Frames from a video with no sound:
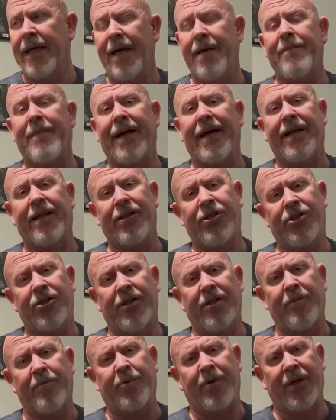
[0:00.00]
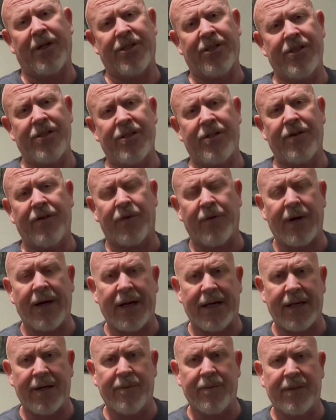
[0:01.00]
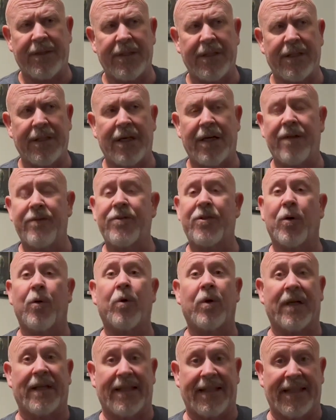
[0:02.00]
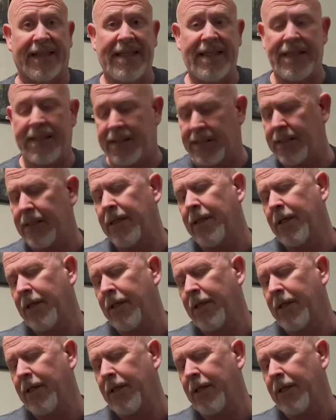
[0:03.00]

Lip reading: my initial impressions of riding with the gloves, or at least